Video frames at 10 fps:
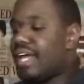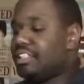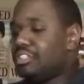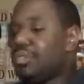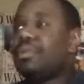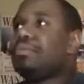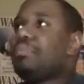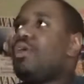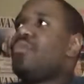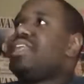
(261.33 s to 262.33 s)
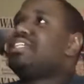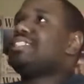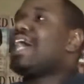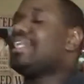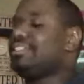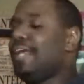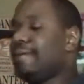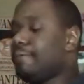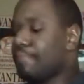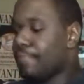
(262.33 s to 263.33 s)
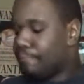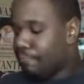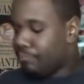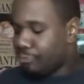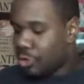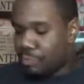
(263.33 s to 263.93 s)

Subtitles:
It just showed them the part when they just got to a